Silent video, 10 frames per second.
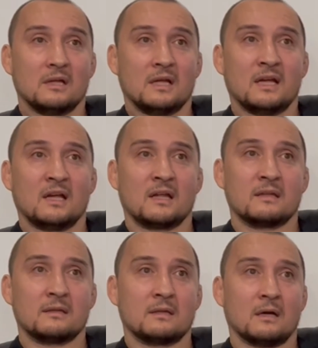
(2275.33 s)

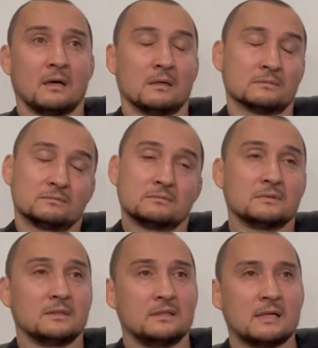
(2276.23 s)
and
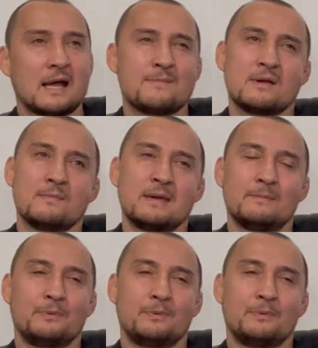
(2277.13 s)
MMA